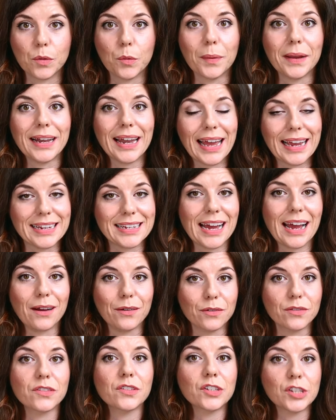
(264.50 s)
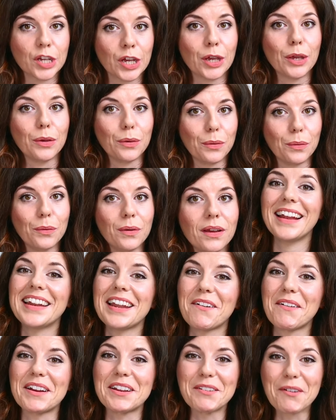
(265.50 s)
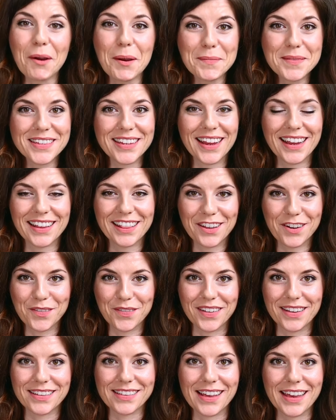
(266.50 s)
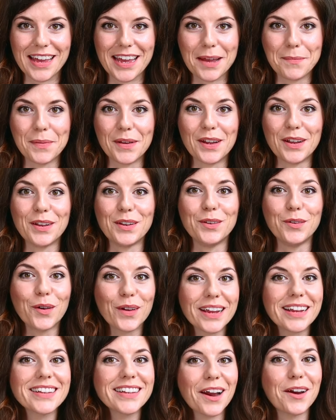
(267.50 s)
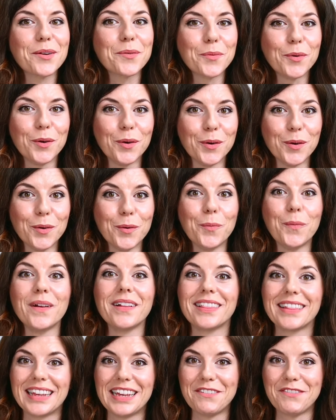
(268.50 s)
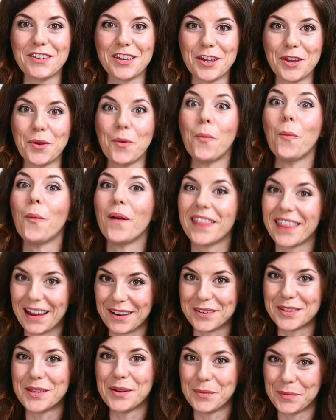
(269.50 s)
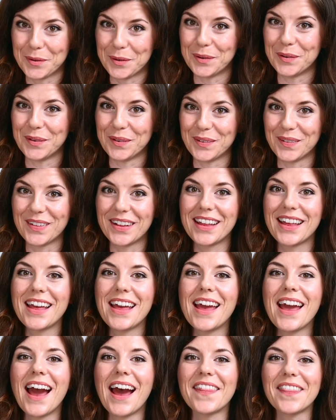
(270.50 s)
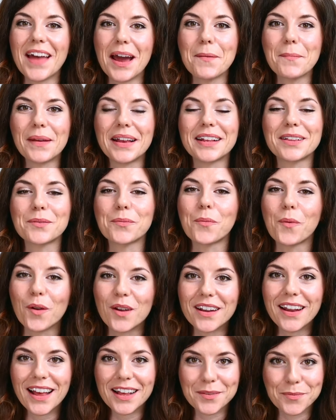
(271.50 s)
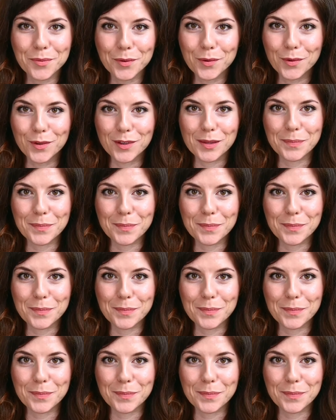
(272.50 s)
will be laid out too. Now, I know I'm stating the obvious here, but knocking down a wall will leave you without a wall, and that means one less wall